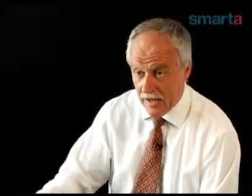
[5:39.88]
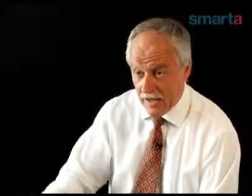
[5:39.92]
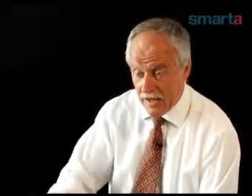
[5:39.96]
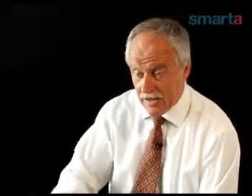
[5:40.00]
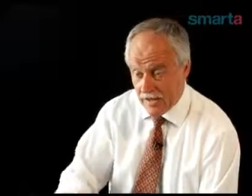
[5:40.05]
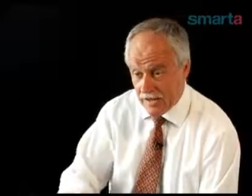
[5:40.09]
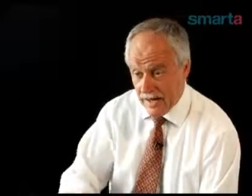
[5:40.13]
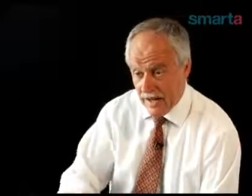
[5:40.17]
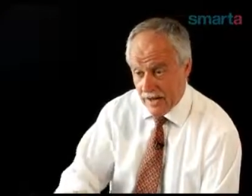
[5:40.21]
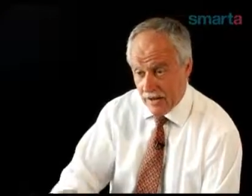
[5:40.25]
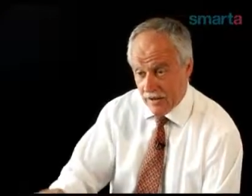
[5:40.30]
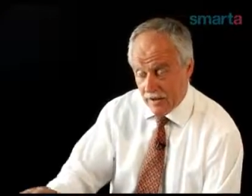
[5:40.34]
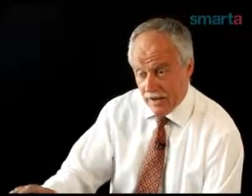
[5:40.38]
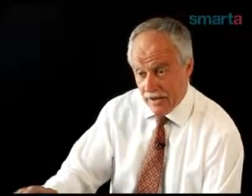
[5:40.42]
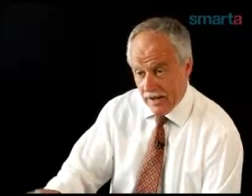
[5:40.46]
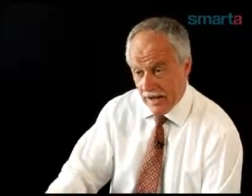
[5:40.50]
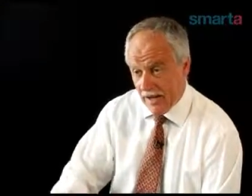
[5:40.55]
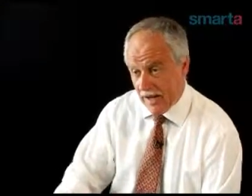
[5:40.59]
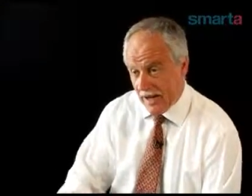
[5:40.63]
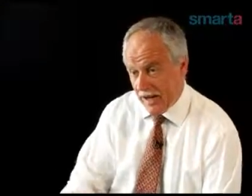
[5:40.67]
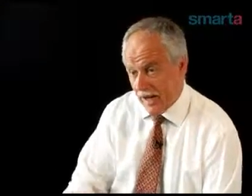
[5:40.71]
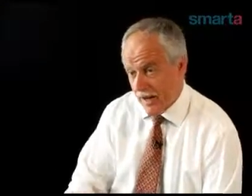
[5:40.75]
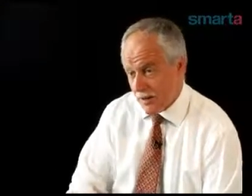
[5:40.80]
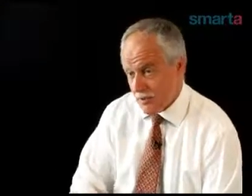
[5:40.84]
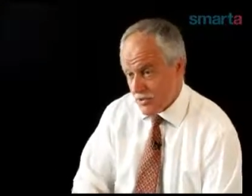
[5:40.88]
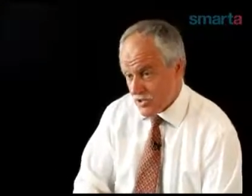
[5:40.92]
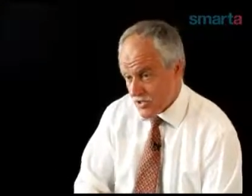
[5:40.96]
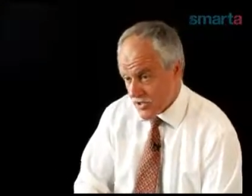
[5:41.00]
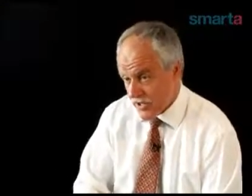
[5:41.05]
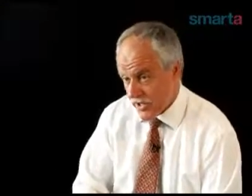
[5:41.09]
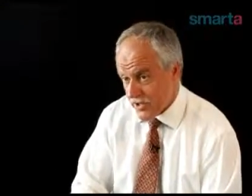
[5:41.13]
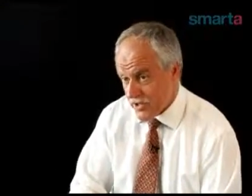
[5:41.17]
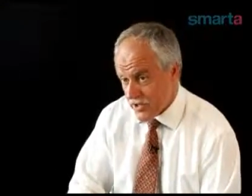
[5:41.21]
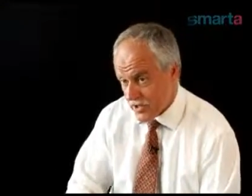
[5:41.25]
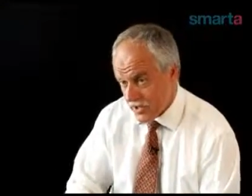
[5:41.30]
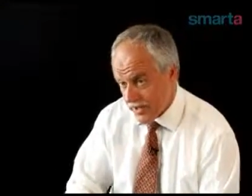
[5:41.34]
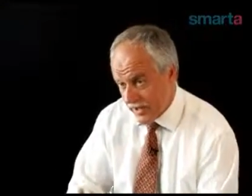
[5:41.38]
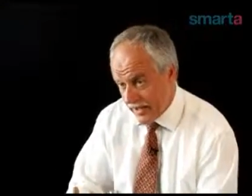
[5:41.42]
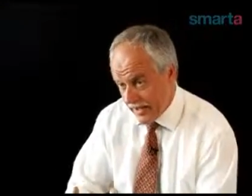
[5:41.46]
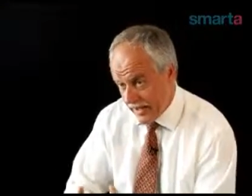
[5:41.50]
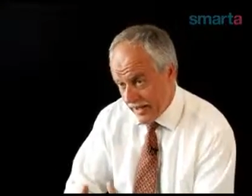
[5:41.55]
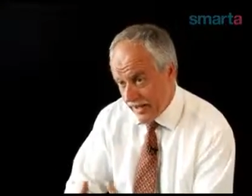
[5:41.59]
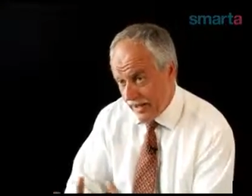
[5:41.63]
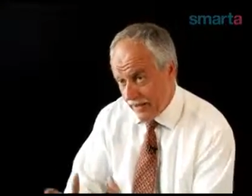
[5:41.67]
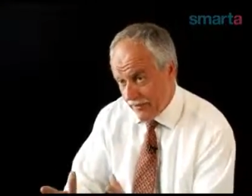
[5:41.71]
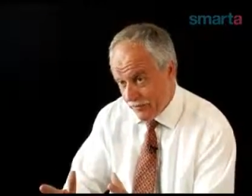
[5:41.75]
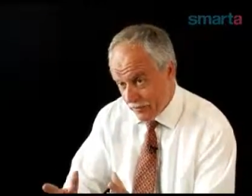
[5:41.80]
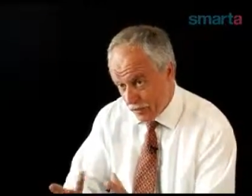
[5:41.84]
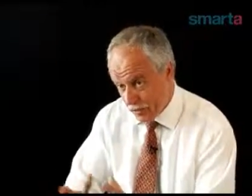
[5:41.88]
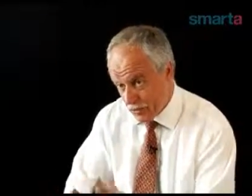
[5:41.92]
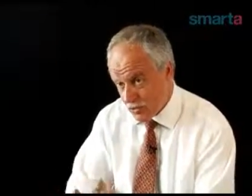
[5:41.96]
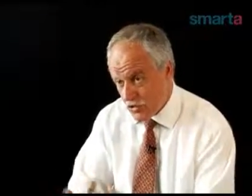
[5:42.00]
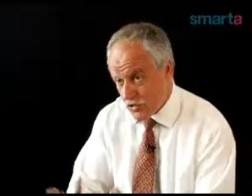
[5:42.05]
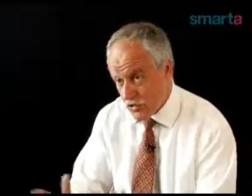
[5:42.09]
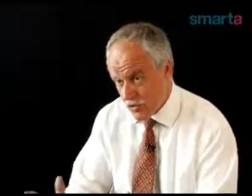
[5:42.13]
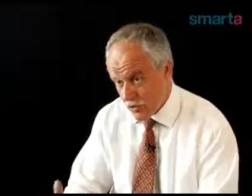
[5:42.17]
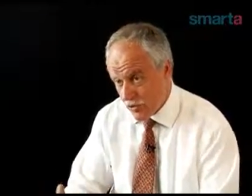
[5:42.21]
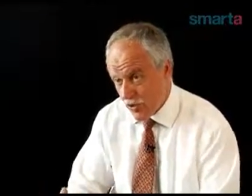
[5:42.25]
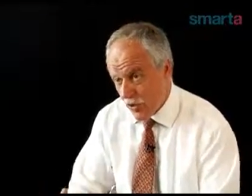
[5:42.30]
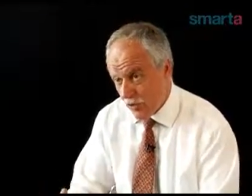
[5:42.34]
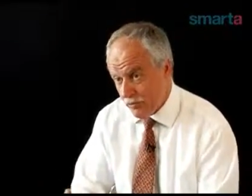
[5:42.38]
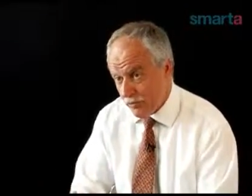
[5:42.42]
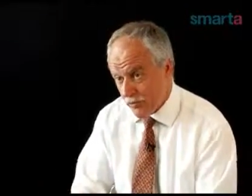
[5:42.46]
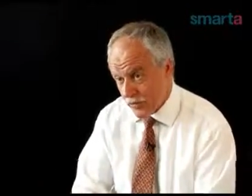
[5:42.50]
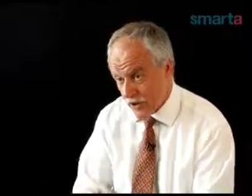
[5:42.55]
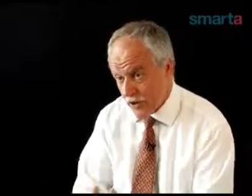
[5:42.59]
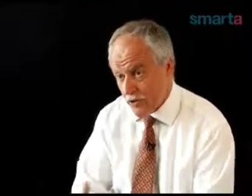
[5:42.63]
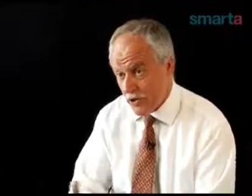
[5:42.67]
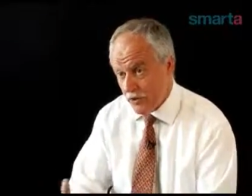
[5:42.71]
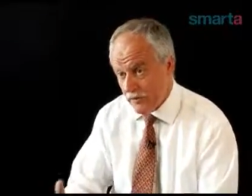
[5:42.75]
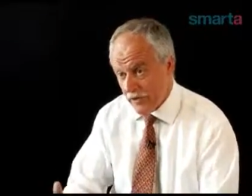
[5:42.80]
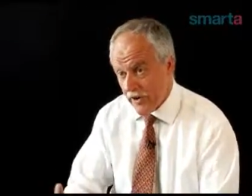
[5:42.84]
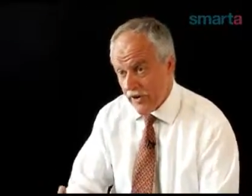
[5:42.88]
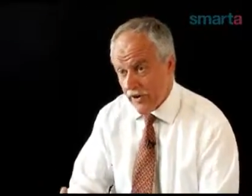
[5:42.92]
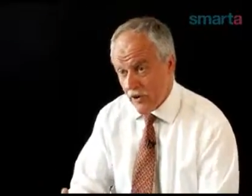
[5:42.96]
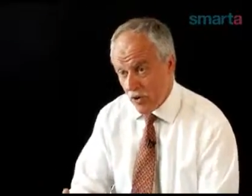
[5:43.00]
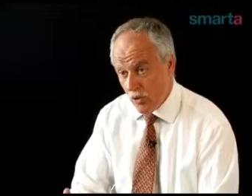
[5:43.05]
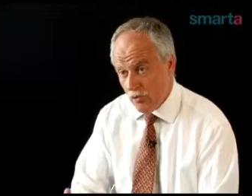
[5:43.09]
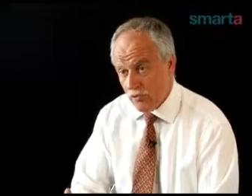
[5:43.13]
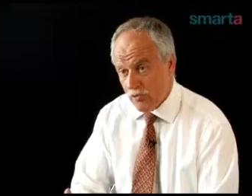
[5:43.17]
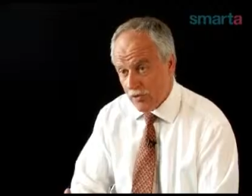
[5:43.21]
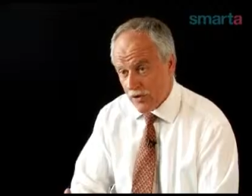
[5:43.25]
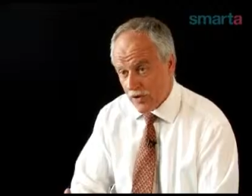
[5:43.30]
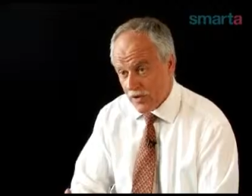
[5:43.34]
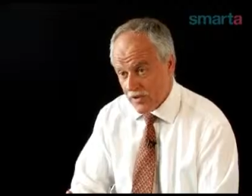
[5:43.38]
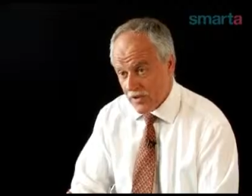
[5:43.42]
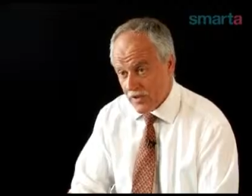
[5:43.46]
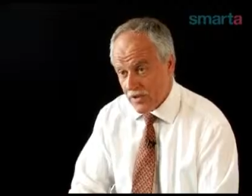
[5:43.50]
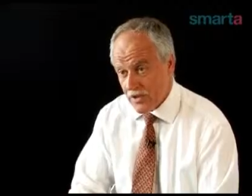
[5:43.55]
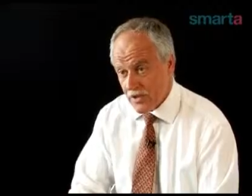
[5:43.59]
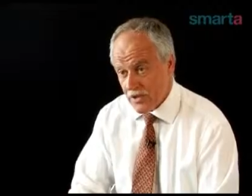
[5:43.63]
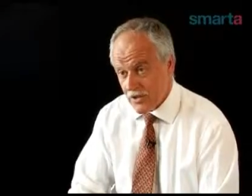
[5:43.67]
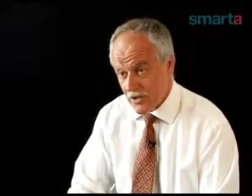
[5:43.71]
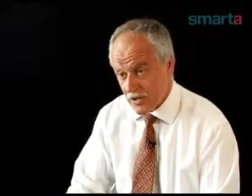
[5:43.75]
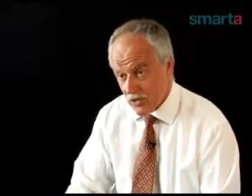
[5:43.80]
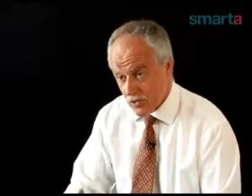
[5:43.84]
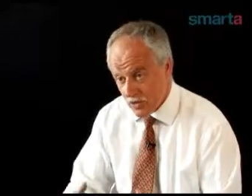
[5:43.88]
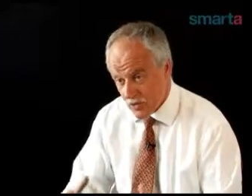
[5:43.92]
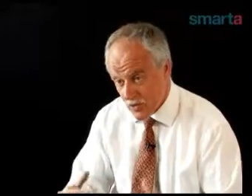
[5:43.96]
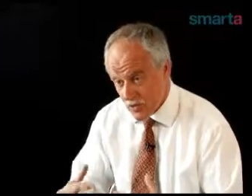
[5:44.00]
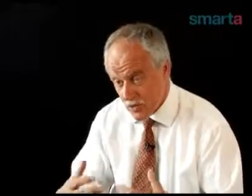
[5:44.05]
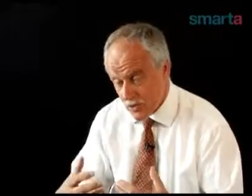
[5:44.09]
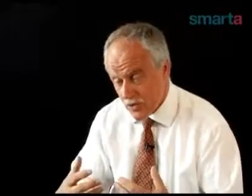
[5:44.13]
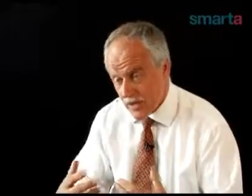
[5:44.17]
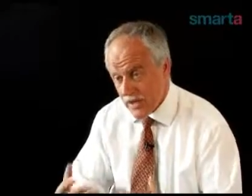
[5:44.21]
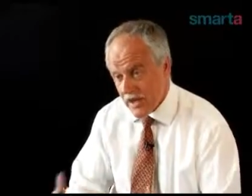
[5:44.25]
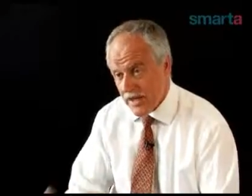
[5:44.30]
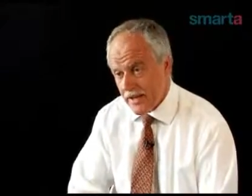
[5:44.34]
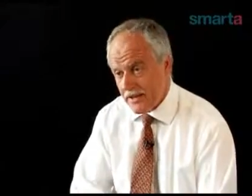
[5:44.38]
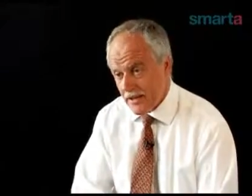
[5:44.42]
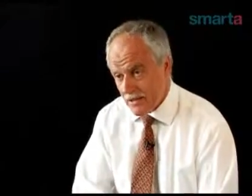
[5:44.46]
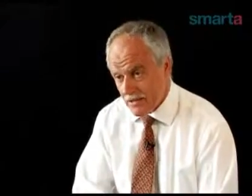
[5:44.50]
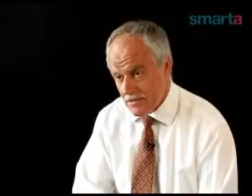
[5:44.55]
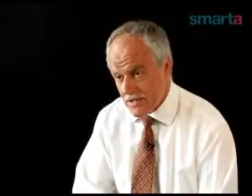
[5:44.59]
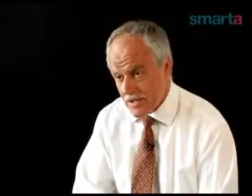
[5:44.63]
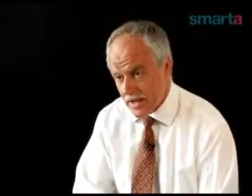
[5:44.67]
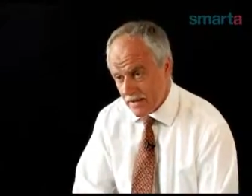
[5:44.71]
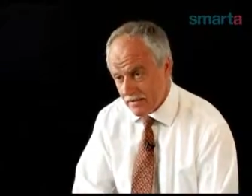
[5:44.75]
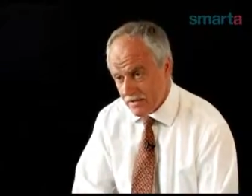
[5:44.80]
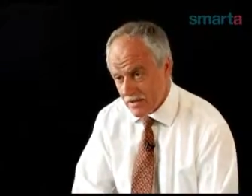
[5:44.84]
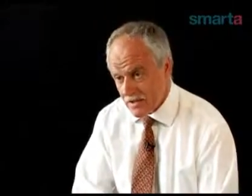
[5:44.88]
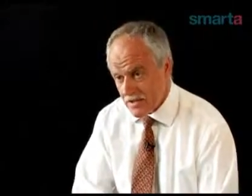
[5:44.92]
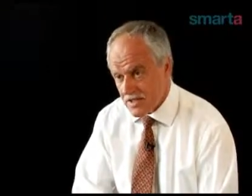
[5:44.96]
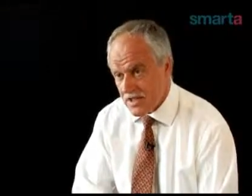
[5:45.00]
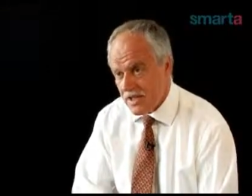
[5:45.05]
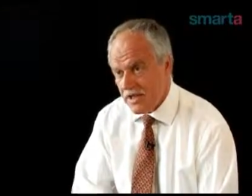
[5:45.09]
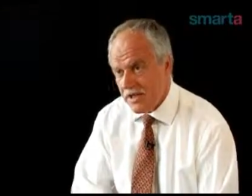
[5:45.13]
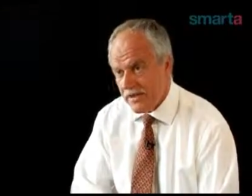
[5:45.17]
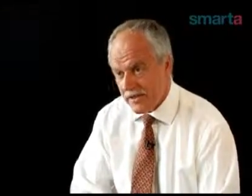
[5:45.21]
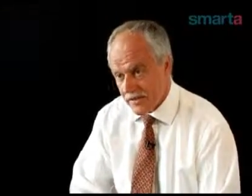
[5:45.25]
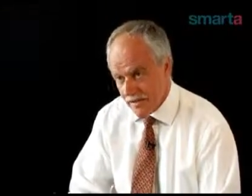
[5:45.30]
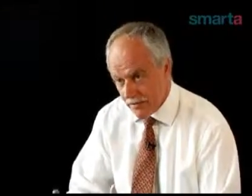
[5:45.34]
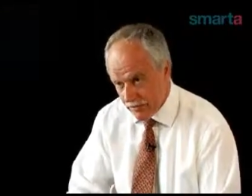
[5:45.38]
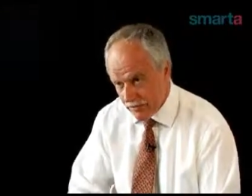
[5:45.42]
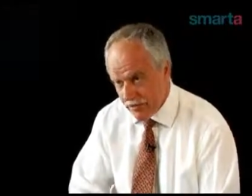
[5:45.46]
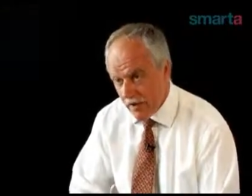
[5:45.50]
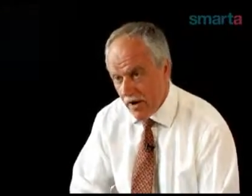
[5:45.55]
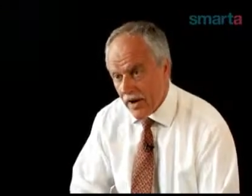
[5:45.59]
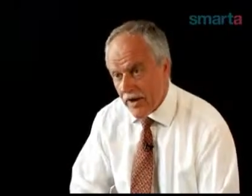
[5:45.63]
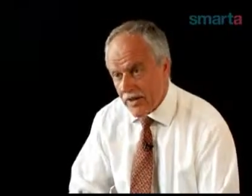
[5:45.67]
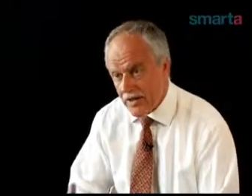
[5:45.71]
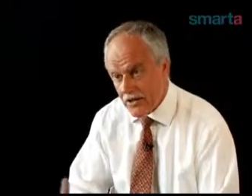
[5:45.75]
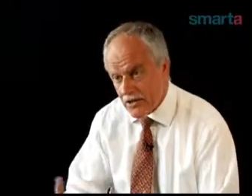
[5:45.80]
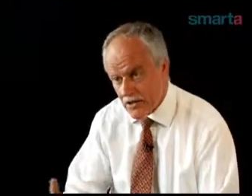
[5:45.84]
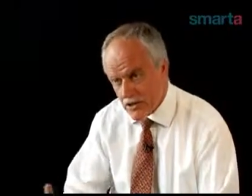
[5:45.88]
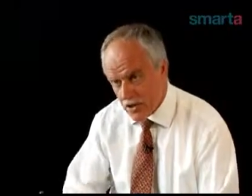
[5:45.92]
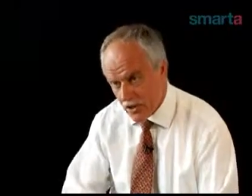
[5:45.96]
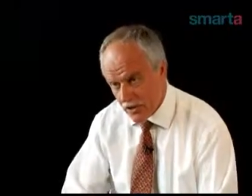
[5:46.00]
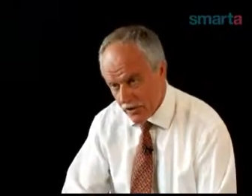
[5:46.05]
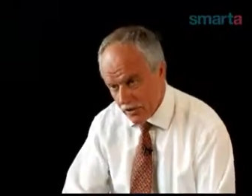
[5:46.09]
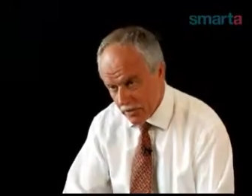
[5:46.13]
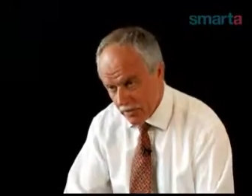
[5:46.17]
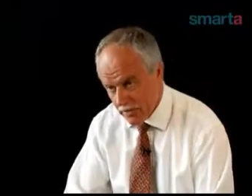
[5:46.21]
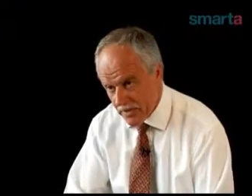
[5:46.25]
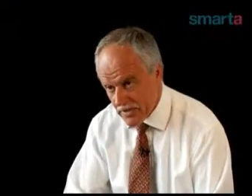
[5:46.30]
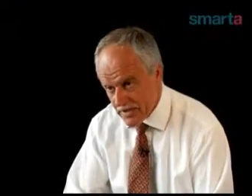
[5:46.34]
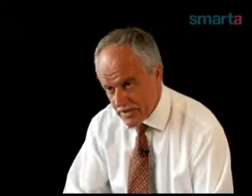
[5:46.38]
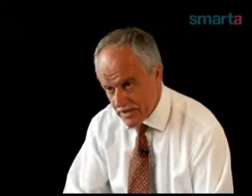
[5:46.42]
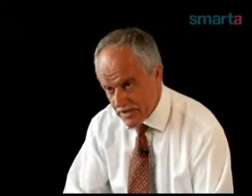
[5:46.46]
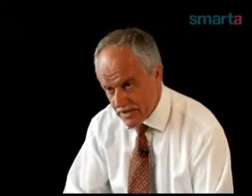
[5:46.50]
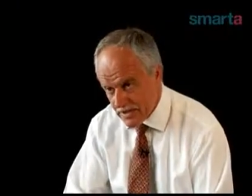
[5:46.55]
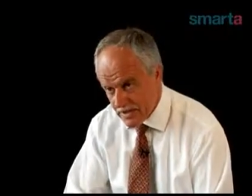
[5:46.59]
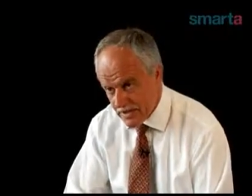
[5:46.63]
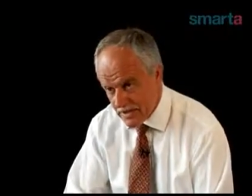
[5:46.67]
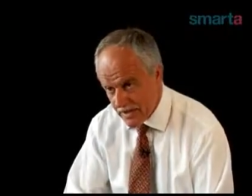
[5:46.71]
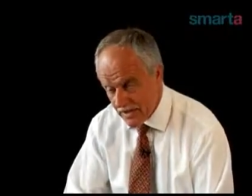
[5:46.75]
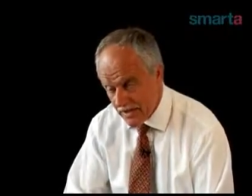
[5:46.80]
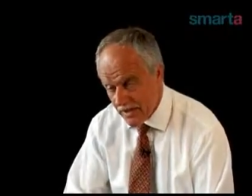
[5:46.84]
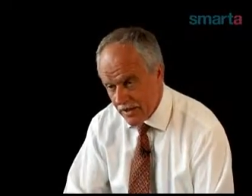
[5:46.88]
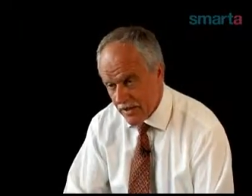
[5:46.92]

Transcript: Now, I would say if you're still confident or very confident that you can hit those levels, then fine, start the business.